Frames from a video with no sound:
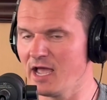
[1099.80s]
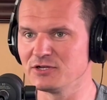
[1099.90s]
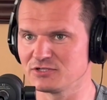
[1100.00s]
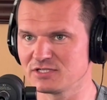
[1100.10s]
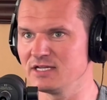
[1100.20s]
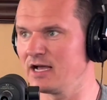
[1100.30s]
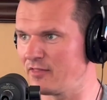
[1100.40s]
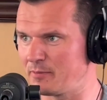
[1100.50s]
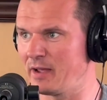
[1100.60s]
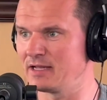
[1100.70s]
And just see how
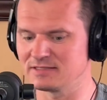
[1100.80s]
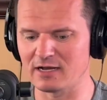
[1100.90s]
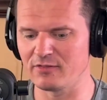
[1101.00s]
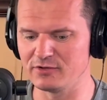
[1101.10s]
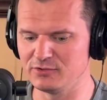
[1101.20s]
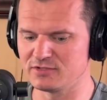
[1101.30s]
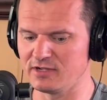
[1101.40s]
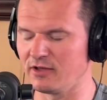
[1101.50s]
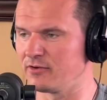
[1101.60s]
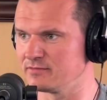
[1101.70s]
that pans out and then use the other